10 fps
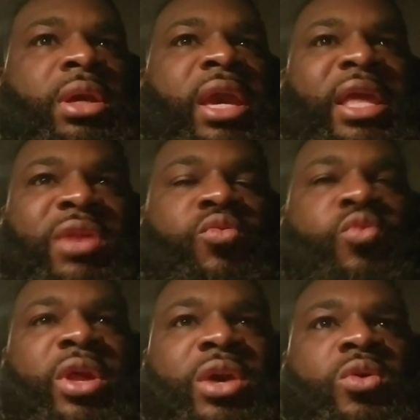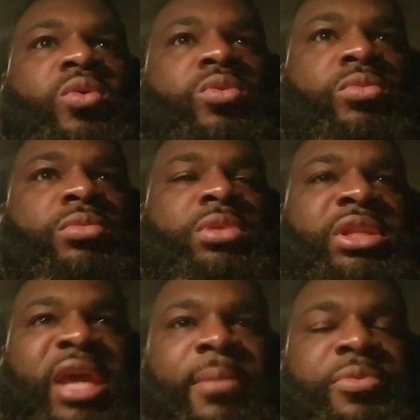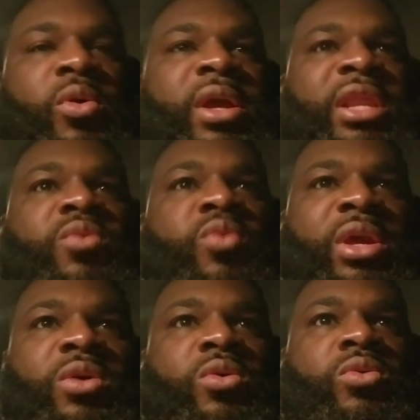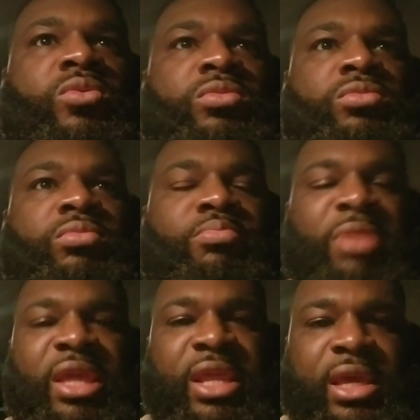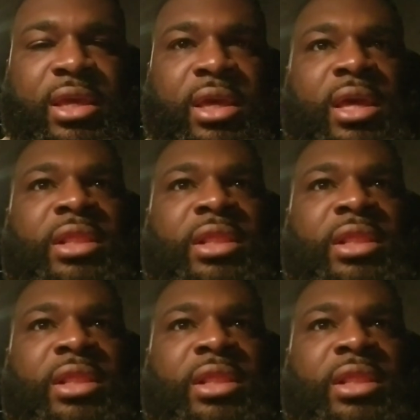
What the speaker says: any real depth or any real meaning.